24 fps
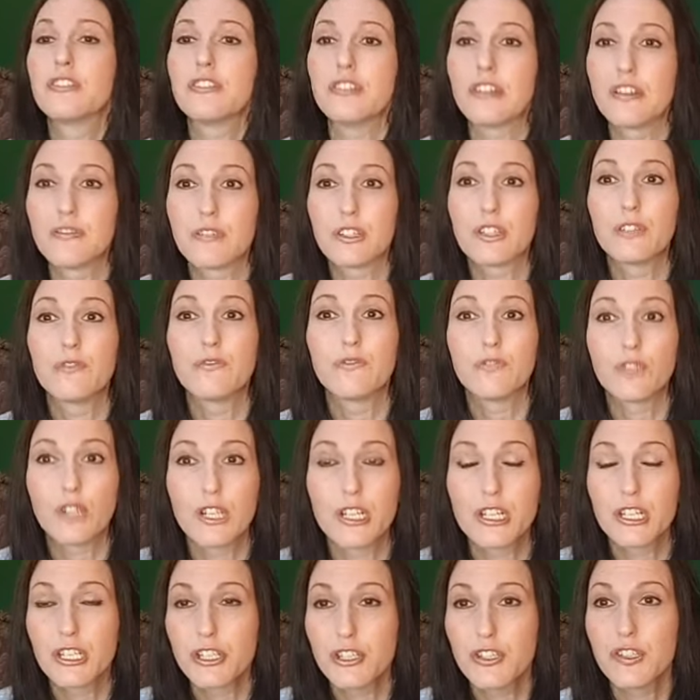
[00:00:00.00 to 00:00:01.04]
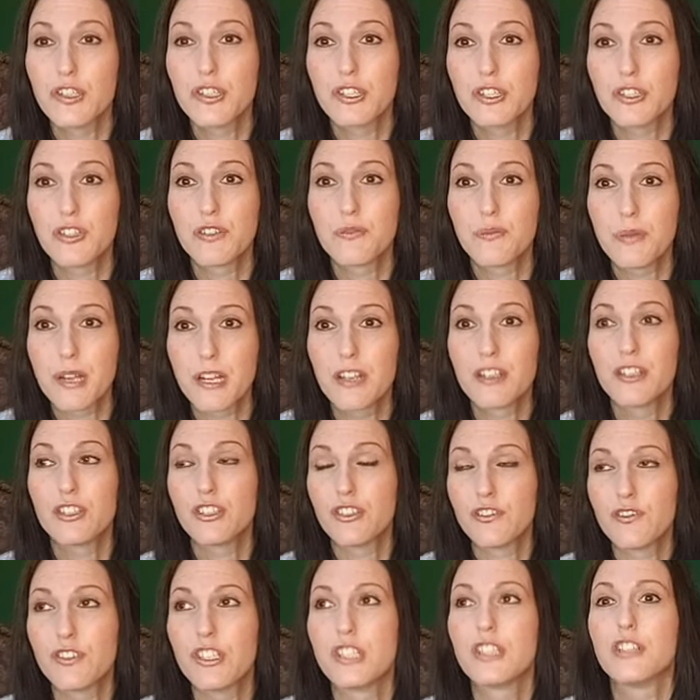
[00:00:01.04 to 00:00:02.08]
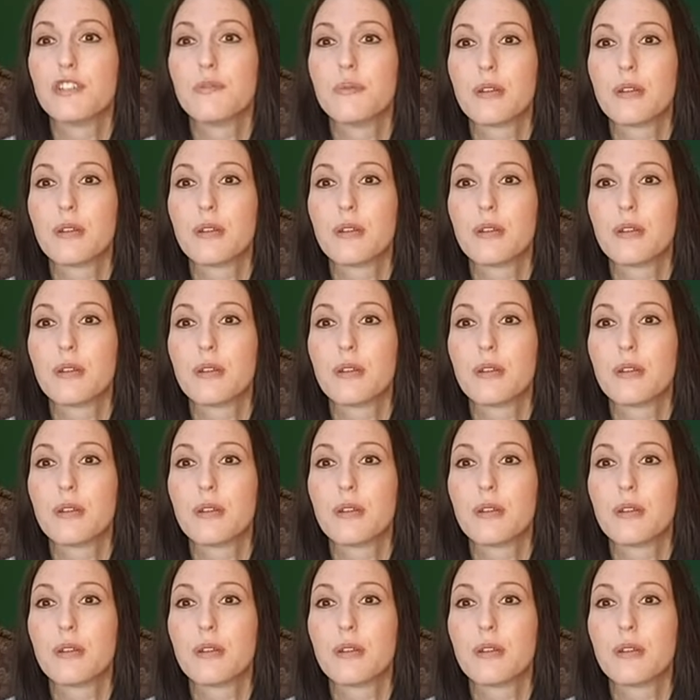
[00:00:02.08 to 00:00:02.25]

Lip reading: You never confront issues in your marriage. You do.